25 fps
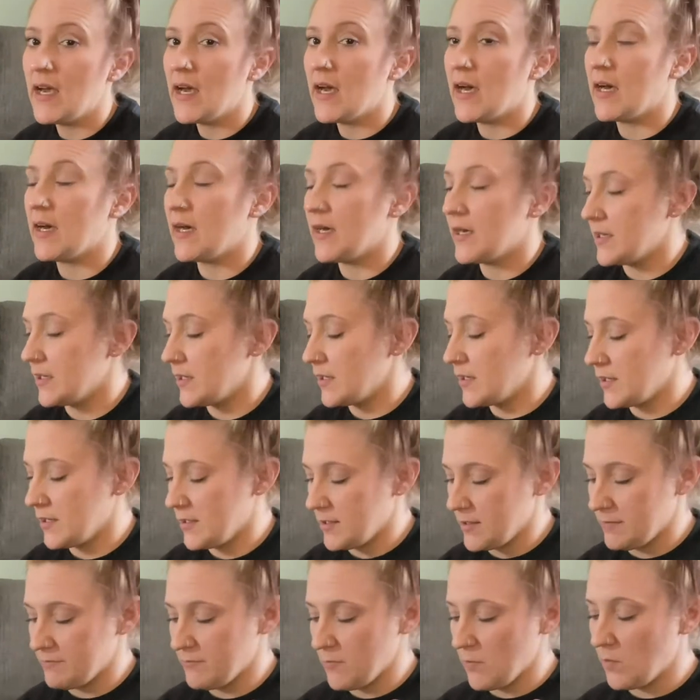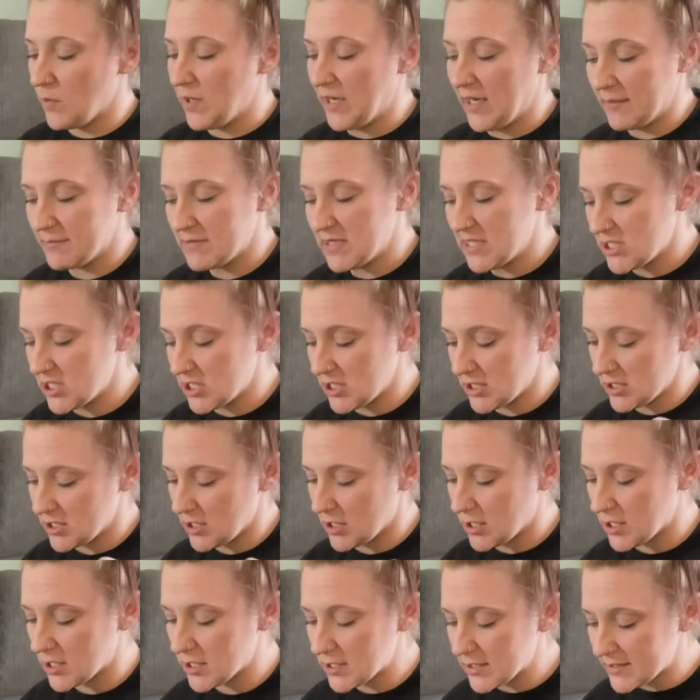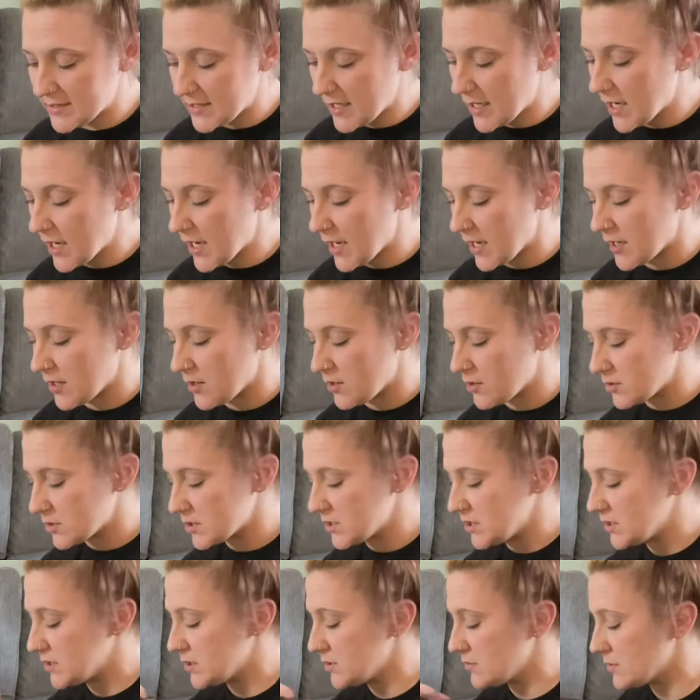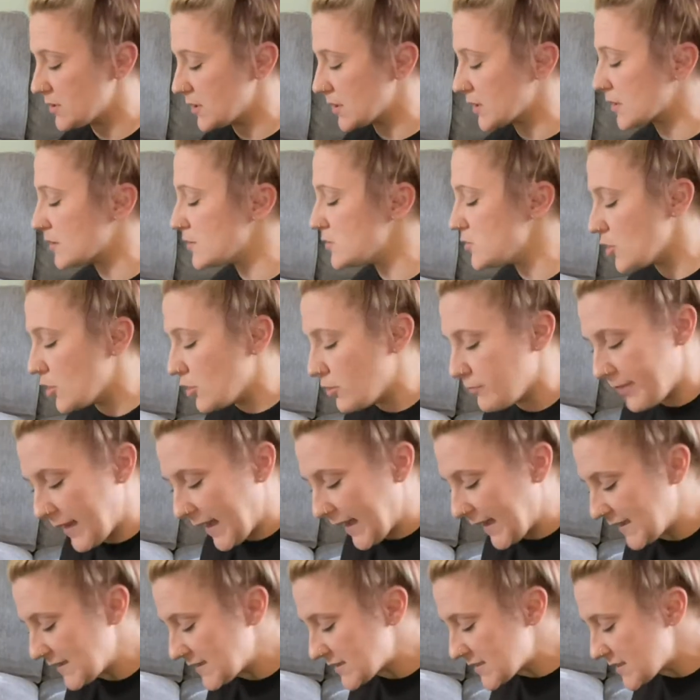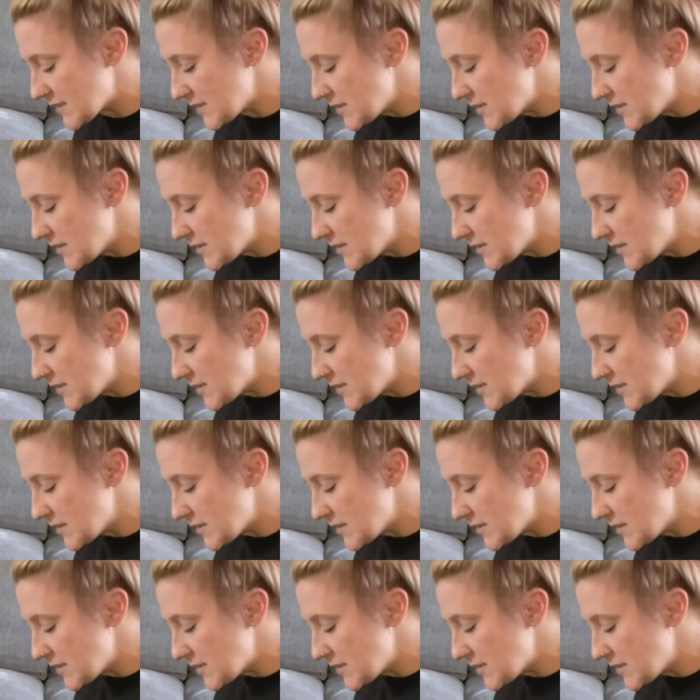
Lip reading: When I'm teaching dogs how to do their no bite,